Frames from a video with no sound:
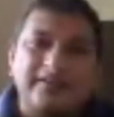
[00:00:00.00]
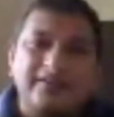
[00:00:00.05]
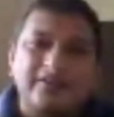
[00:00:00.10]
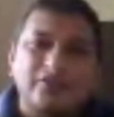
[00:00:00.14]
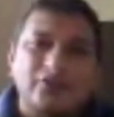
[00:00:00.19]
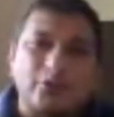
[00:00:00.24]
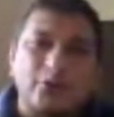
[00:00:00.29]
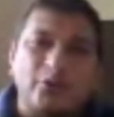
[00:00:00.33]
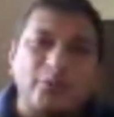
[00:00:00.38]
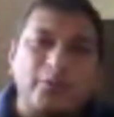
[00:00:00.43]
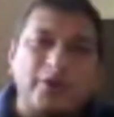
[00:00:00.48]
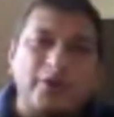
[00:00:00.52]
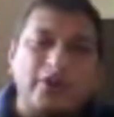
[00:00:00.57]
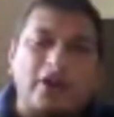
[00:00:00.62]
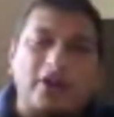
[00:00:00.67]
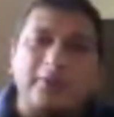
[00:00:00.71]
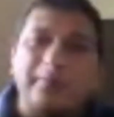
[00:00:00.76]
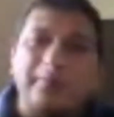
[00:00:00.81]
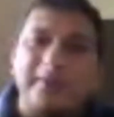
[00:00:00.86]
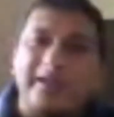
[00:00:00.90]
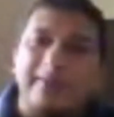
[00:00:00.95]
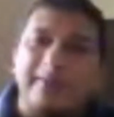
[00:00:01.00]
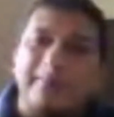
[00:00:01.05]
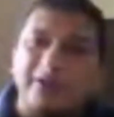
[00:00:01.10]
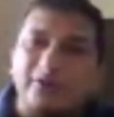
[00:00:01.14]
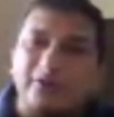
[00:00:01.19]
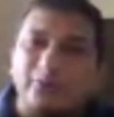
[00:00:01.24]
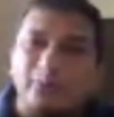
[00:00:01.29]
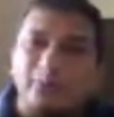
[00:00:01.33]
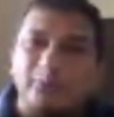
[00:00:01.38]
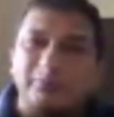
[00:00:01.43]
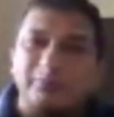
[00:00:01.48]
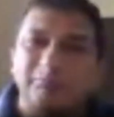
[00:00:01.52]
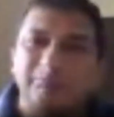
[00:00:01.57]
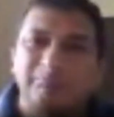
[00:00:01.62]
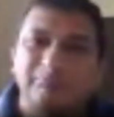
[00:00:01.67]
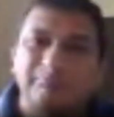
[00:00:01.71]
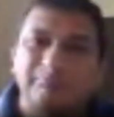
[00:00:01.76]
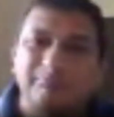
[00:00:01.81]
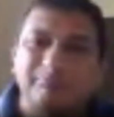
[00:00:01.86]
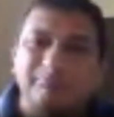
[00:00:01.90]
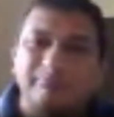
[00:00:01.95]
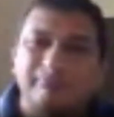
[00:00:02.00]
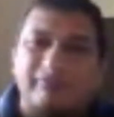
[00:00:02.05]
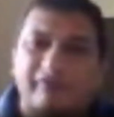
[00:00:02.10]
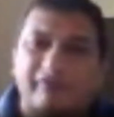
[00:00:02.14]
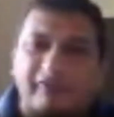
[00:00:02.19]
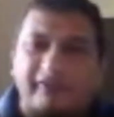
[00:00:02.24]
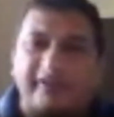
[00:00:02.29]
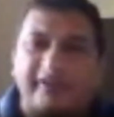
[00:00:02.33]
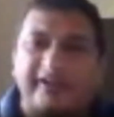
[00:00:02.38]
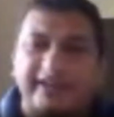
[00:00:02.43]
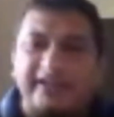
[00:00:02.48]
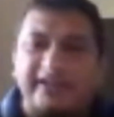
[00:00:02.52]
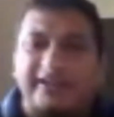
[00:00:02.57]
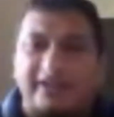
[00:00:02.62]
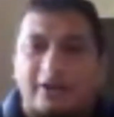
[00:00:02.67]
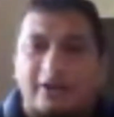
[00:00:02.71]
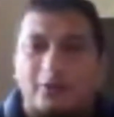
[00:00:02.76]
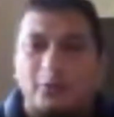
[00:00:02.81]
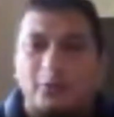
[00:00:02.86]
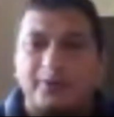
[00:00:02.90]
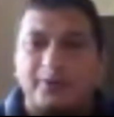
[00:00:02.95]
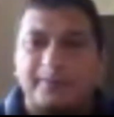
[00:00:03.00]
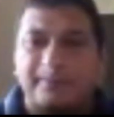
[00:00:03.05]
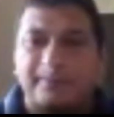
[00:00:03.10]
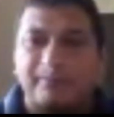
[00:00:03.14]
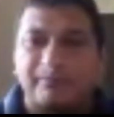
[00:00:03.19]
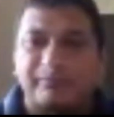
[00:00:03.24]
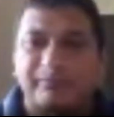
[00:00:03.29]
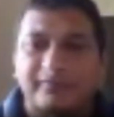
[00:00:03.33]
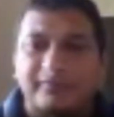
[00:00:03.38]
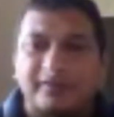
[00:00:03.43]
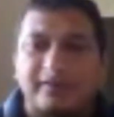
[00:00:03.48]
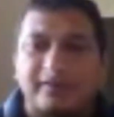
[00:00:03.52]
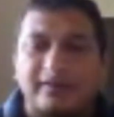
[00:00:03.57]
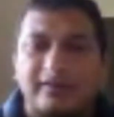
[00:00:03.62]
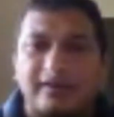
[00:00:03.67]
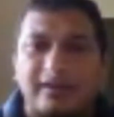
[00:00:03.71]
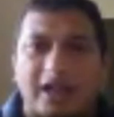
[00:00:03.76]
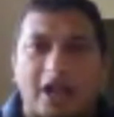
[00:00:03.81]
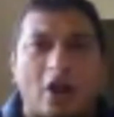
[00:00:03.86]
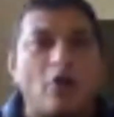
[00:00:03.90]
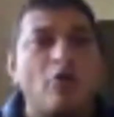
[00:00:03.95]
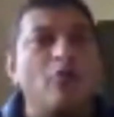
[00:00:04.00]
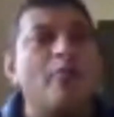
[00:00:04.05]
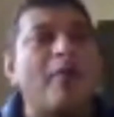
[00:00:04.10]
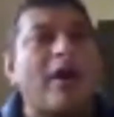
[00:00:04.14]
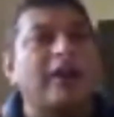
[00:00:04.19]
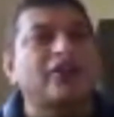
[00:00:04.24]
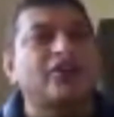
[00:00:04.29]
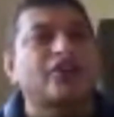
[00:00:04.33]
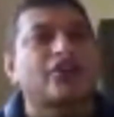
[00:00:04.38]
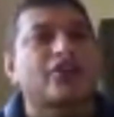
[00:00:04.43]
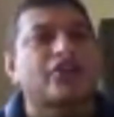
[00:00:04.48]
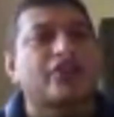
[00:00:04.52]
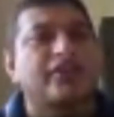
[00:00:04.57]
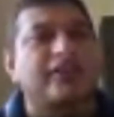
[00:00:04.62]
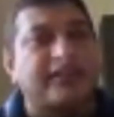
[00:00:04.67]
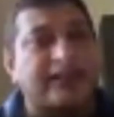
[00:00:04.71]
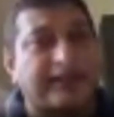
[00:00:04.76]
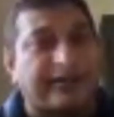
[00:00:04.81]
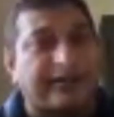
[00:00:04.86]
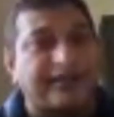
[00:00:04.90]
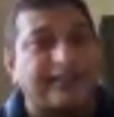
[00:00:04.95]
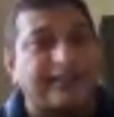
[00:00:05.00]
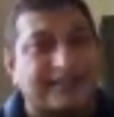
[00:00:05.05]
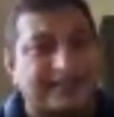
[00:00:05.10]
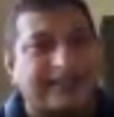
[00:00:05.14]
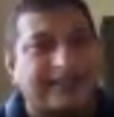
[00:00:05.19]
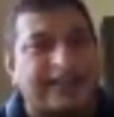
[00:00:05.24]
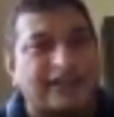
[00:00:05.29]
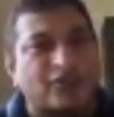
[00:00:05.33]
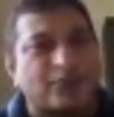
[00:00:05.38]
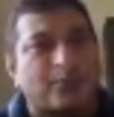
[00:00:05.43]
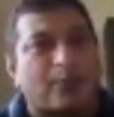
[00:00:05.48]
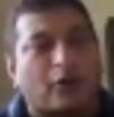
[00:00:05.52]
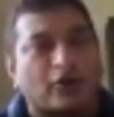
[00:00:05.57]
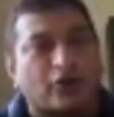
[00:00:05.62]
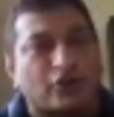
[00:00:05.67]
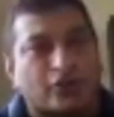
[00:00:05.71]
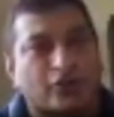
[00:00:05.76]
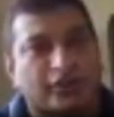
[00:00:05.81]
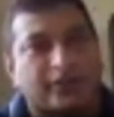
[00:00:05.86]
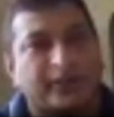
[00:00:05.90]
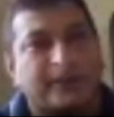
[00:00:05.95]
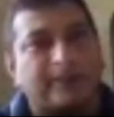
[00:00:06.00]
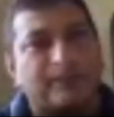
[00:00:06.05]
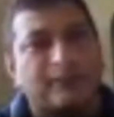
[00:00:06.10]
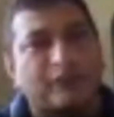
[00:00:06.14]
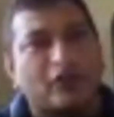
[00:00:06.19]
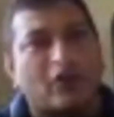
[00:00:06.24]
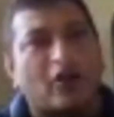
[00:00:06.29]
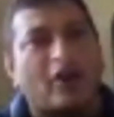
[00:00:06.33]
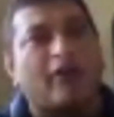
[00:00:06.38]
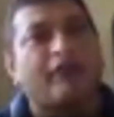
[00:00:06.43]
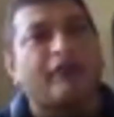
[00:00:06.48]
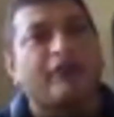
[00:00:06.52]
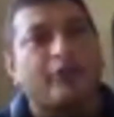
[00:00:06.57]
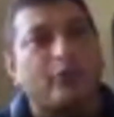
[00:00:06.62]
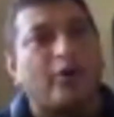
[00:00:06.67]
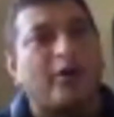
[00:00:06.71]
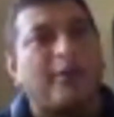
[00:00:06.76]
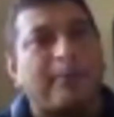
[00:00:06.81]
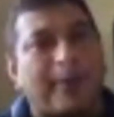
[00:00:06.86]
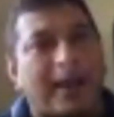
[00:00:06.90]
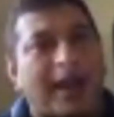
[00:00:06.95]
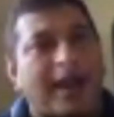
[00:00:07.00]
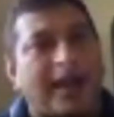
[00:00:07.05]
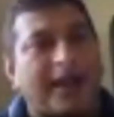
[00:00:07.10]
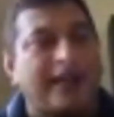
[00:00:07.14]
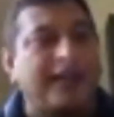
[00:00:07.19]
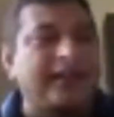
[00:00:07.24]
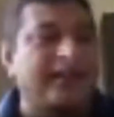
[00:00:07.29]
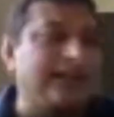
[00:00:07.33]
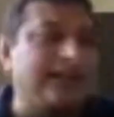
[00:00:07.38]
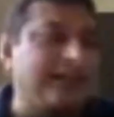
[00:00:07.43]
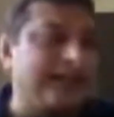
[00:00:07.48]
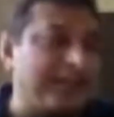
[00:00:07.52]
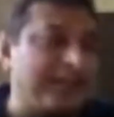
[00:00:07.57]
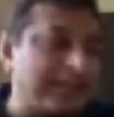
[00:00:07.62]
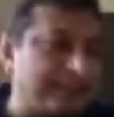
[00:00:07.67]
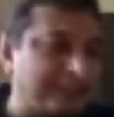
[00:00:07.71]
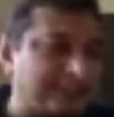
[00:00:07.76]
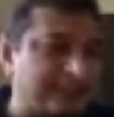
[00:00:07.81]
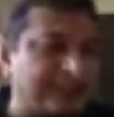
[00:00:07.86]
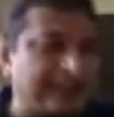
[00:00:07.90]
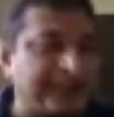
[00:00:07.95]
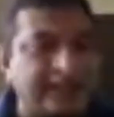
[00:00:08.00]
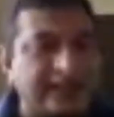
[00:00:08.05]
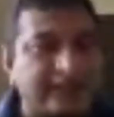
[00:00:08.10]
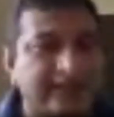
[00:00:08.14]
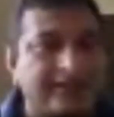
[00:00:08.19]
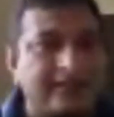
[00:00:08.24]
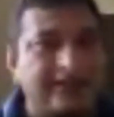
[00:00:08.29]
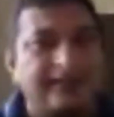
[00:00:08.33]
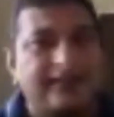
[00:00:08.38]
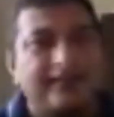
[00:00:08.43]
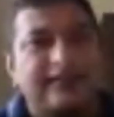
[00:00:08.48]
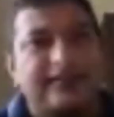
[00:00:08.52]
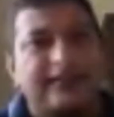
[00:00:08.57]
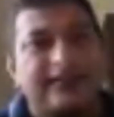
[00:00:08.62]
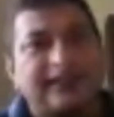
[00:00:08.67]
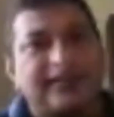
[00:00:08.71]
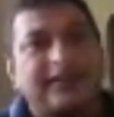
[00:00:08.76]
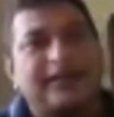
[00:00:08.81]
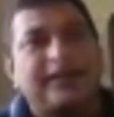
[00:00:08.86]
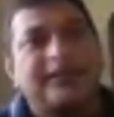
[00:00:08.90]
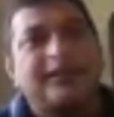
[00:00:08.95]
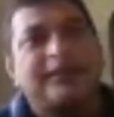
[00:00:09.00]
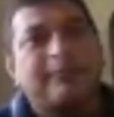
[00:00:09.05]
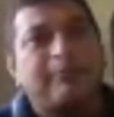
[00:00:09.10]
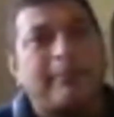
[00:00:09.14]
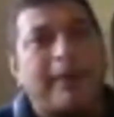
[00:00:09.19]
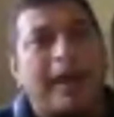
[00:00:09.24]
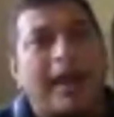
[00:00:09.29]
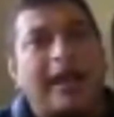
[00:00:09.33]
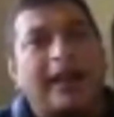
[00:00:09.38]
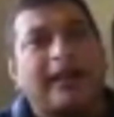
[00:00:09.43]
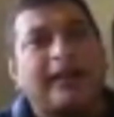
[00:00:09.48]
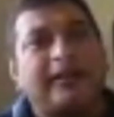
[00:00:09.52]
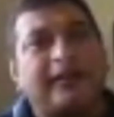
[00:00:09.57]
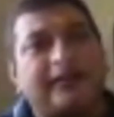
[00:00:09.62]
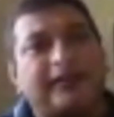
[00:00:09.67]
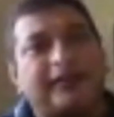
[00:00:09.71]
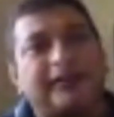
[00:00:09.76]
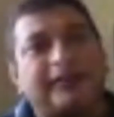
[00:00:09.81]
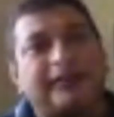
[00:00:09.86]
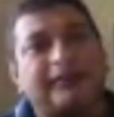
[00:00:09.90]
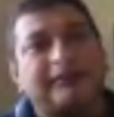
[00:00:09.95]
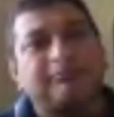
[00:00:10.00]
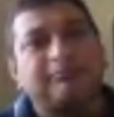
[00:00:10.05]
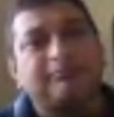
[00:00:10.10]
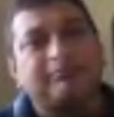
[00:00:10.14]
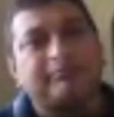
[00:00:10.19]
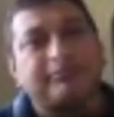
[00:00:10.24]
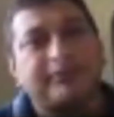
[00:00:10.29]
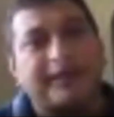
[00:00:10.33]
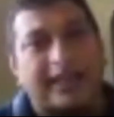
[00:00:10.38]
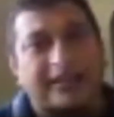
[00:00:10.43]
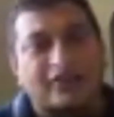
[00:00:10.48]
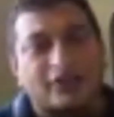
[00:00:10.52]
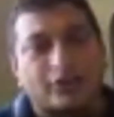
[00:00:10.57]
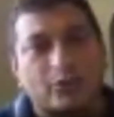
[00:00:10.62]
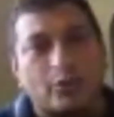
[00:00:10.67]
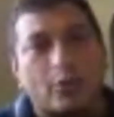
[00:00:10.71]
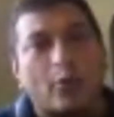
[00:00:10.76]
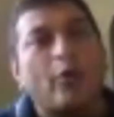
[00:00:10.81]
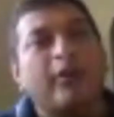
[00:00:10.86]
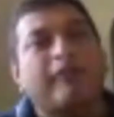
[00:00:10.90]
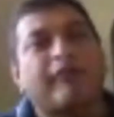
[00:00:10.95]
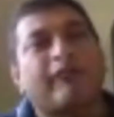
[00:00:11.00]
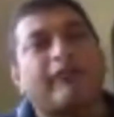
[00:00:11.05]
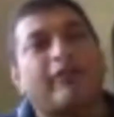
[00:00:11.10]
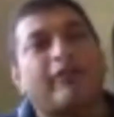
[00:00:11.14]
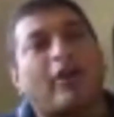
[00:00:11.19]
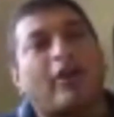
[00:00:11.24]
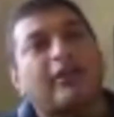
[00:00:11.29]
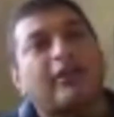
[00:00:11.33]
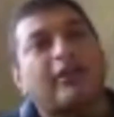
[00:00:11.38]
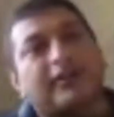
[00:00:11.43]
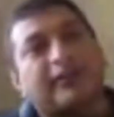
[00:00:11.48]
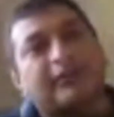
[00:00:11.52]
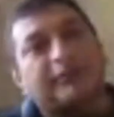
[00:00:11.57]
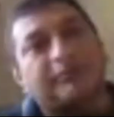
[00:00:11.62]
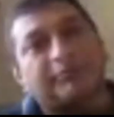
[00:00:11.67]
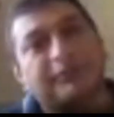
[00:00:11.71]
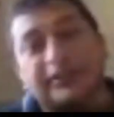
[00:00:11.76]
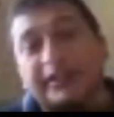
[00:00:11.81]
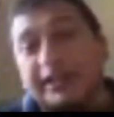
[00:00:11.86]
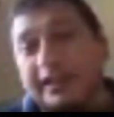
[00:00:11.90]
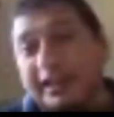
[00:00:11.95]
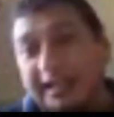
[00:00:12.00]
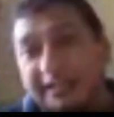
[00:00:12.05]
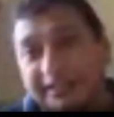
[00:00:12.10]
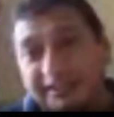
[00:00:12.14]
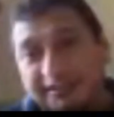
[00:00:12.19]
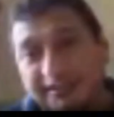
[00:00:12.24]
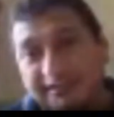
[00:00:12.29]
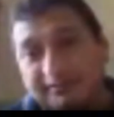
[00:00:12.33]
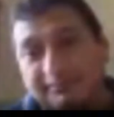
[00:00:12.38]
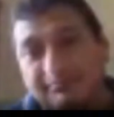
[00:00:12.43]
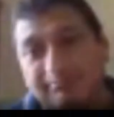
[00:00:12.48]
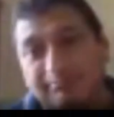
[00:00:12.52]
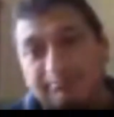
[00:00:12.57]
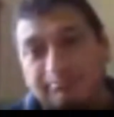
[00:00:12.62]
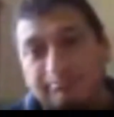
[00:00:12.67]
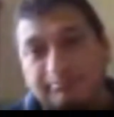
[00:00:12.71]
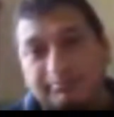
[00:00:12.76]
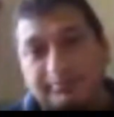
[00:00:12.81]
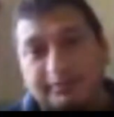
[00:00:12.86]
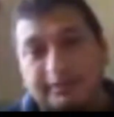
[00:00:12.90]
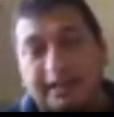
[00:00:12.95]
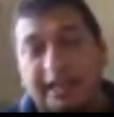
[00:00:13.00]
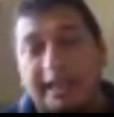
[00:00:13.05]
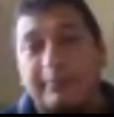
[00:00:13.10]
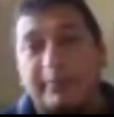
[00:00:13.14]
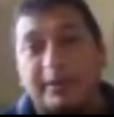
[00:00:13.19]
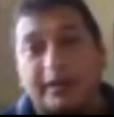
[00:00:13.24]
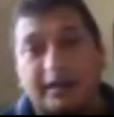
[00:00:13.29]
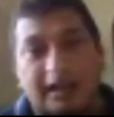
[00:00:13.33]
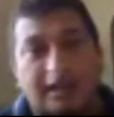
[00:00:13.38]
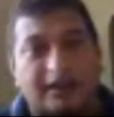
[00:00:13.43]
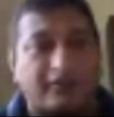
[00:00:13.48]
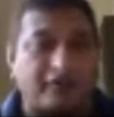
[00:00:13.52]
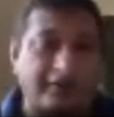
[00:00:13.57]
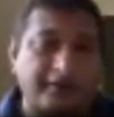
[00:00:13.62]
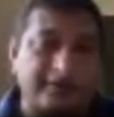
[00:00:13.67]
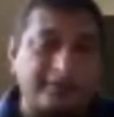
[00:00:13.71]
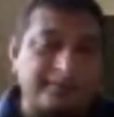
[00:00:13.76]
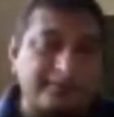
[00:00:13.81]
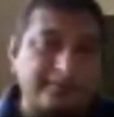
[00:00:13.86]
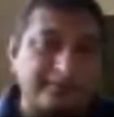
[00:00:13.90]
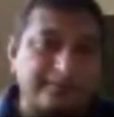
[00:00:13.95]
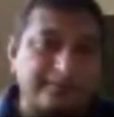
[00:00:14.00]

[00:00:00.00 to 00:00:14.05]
So you will not be able to figure it out how much the risk exposure of your bank against the bank next door, if not in the next neighbor country.